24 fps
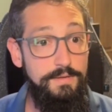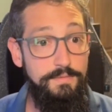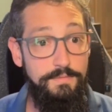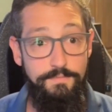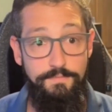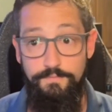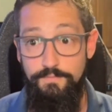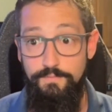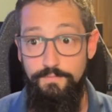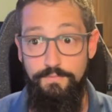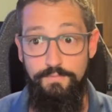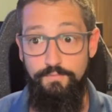
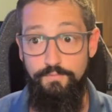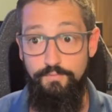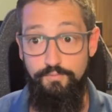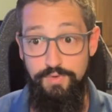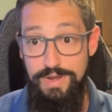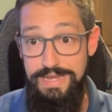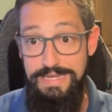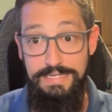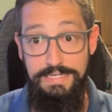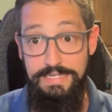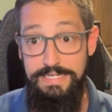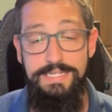
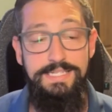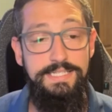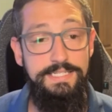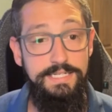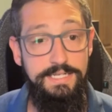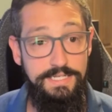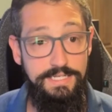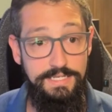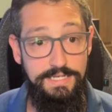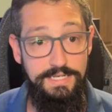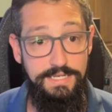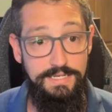
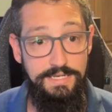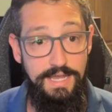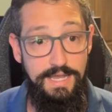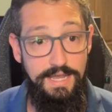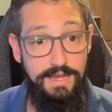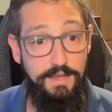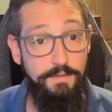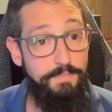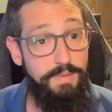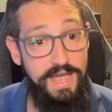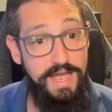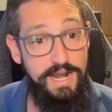realistically and
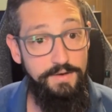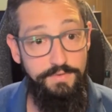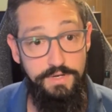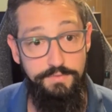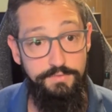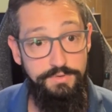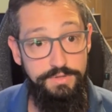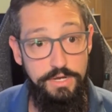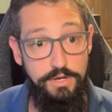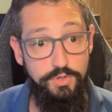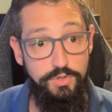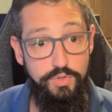competitively
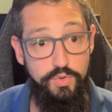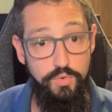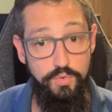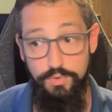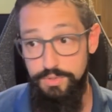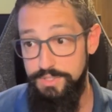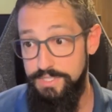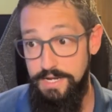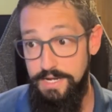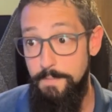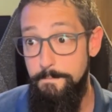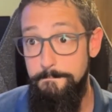without tools,
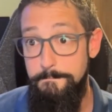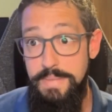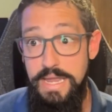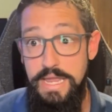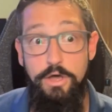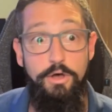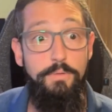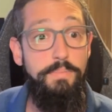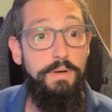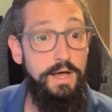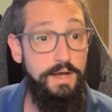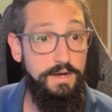like a
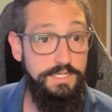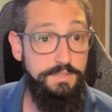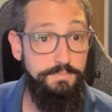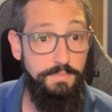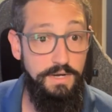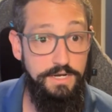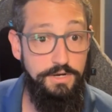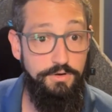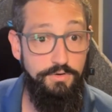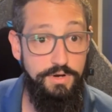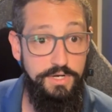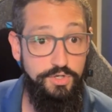mailbox
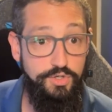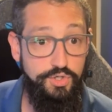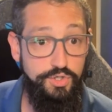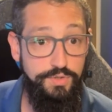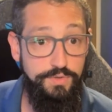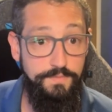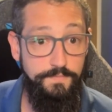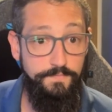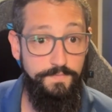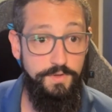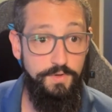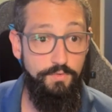migration,
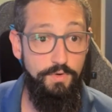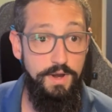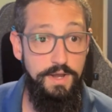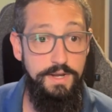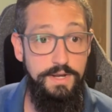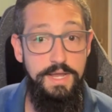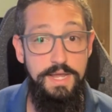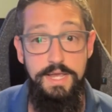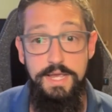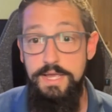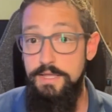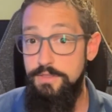right?
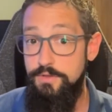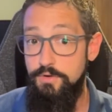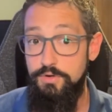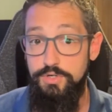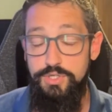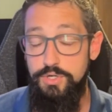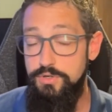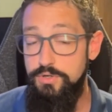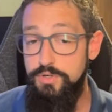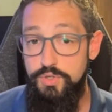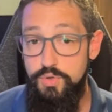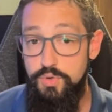There are
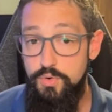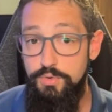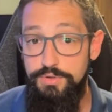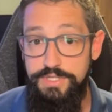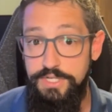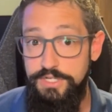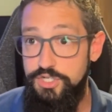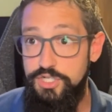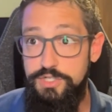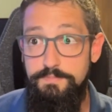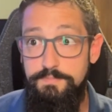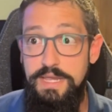certain tools that
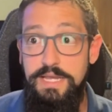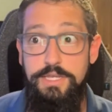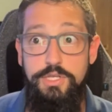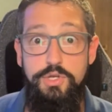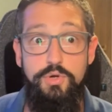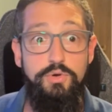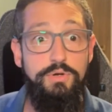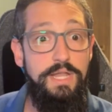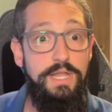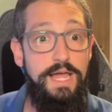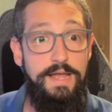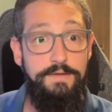just make your
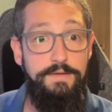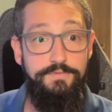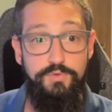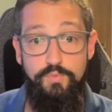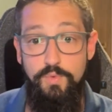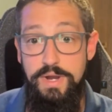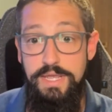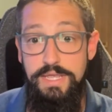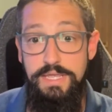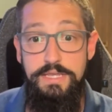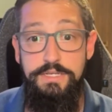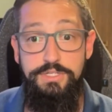lives way
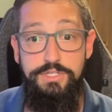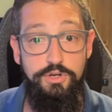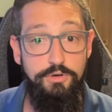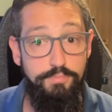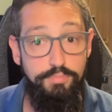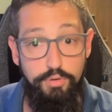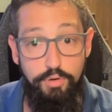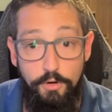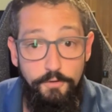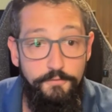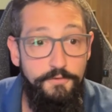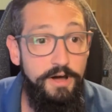easier,
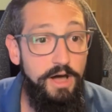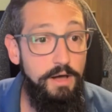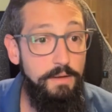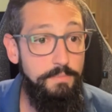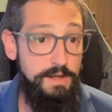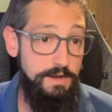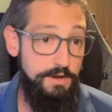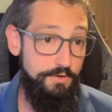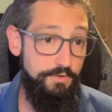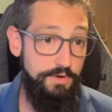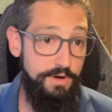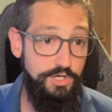profile
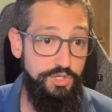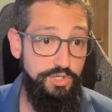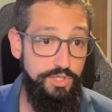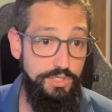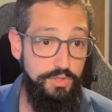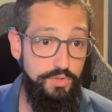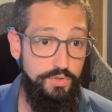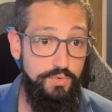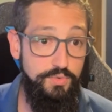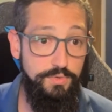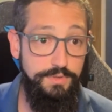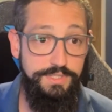migration
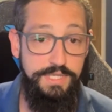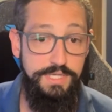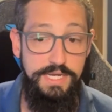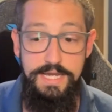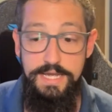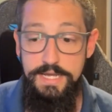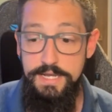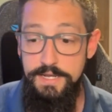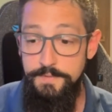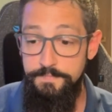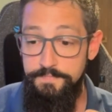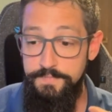tools.
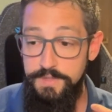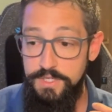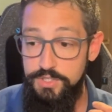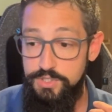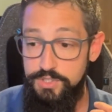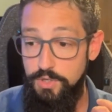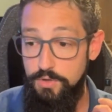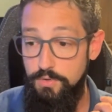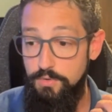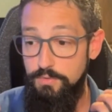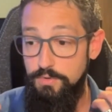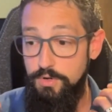
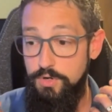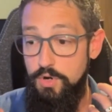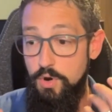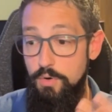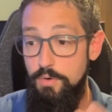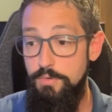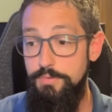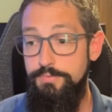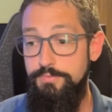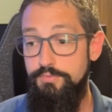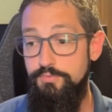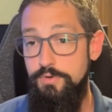So go
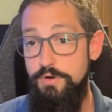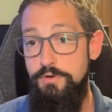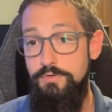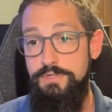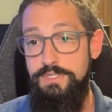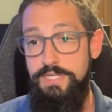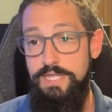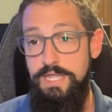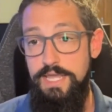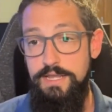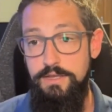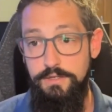through,
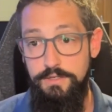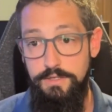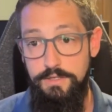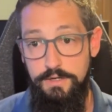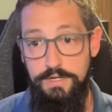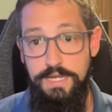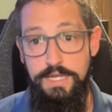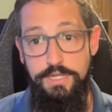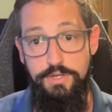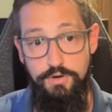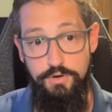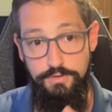take a look
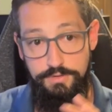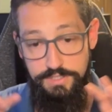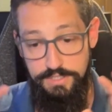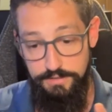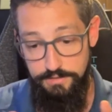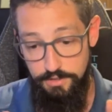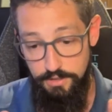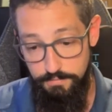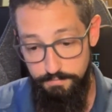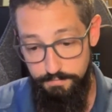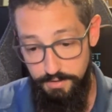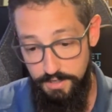at
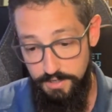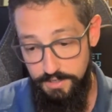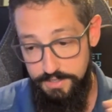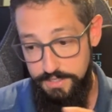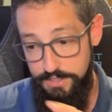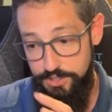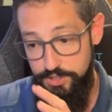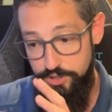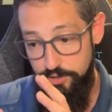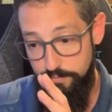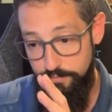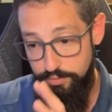your buckets,
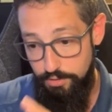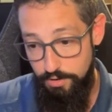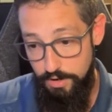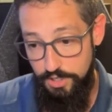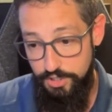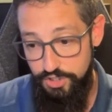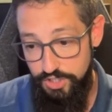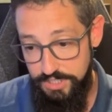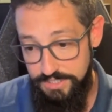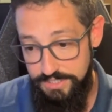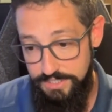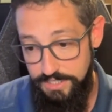your
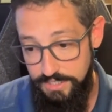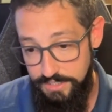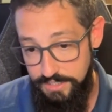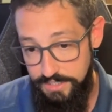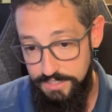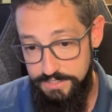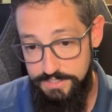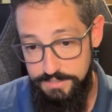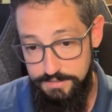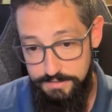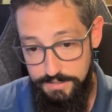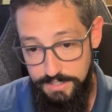project tickets,
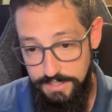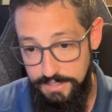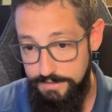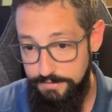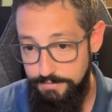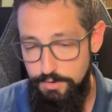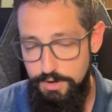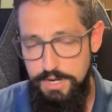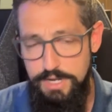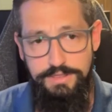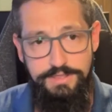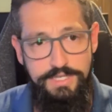and say like,
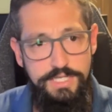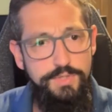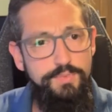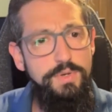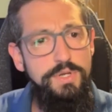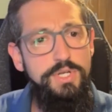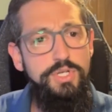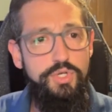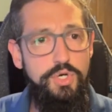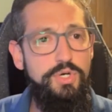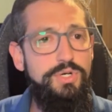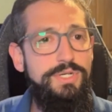wait, this one
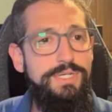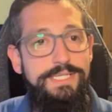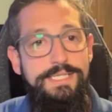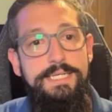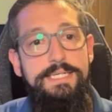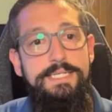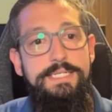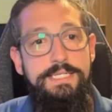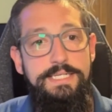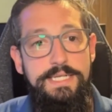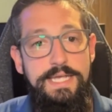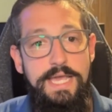took
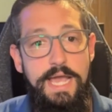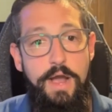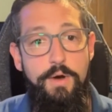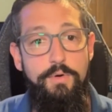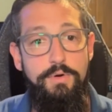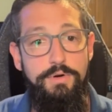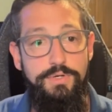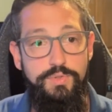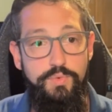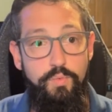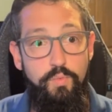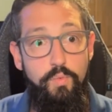60
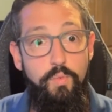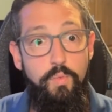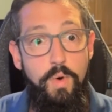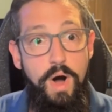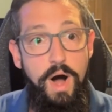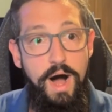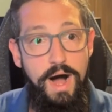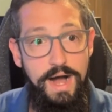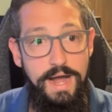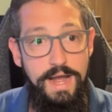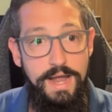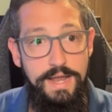hours,
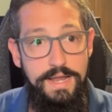why?